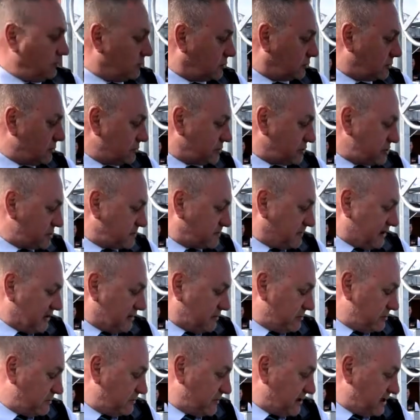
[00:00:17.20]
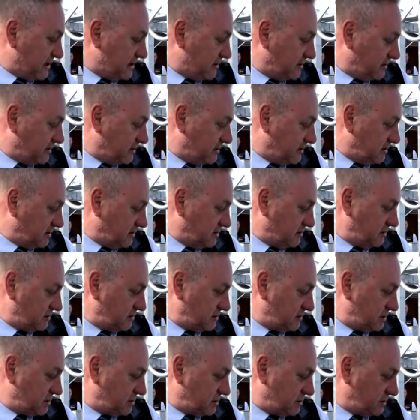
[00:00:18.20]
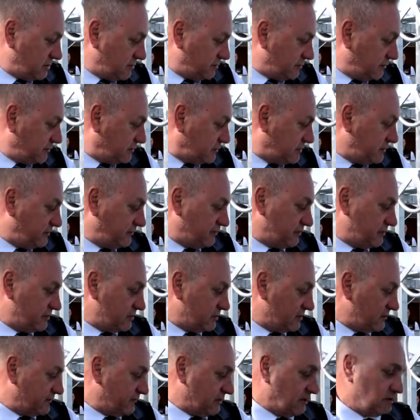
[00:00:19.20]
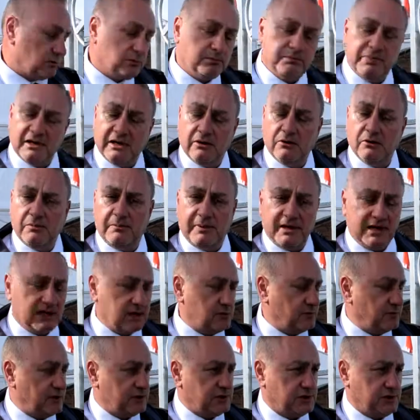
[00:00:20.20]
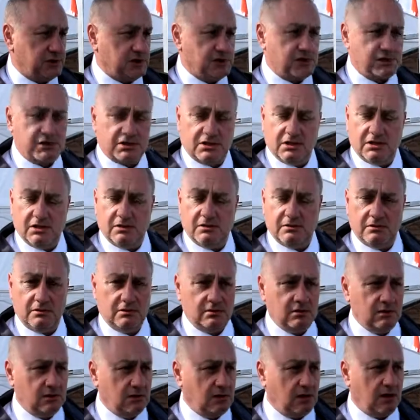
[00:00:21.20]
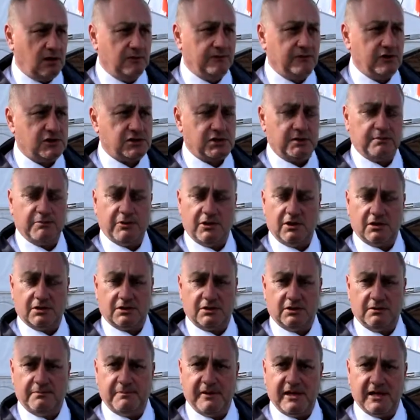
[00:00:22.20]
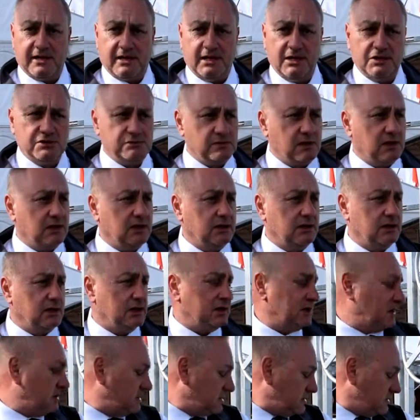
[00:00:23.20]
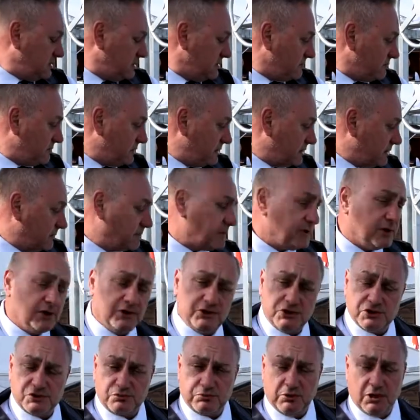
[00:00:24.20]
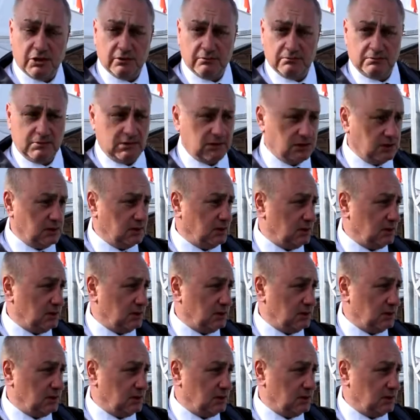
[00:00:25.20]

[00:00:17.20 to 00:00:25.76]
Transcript: the whole crush is powered by the 240 volt power pack which is uh, obviously part of the package when, uh, when you purchase one.